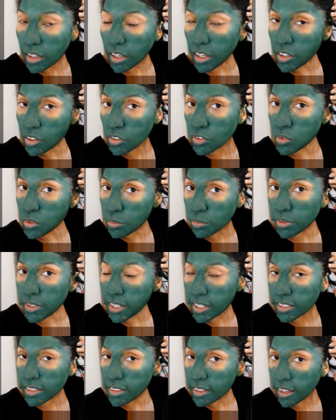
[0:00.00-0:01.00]
I'm going to
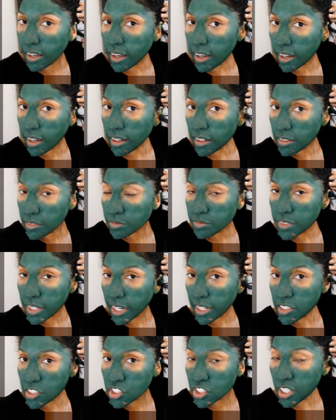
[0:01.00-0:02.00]
apply the
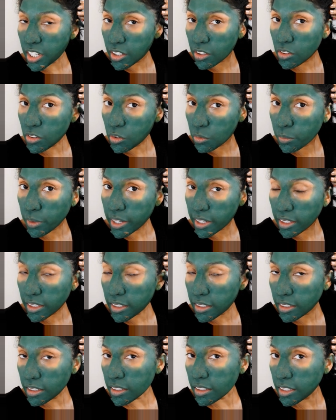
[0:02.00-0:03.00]
eyeshadow on
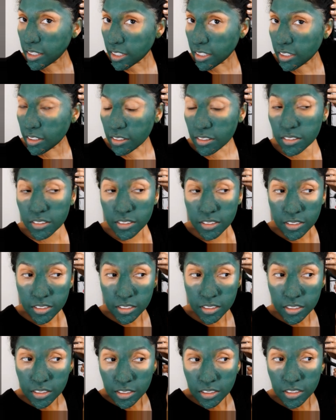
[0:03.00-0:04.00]
my ear,
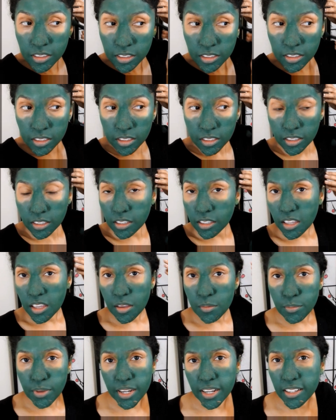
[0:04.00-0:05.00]

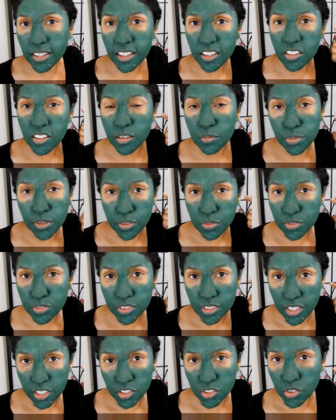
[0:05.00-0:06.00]
but I'm not going to apply
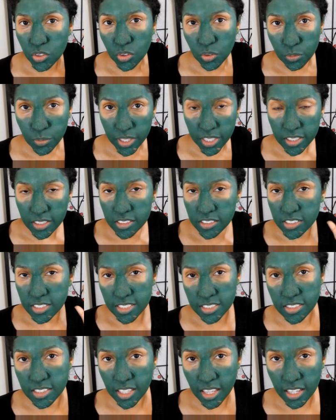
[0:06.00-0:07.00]
foundation on my ear,
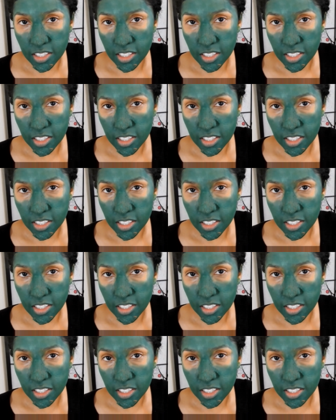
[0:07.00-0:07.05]
just the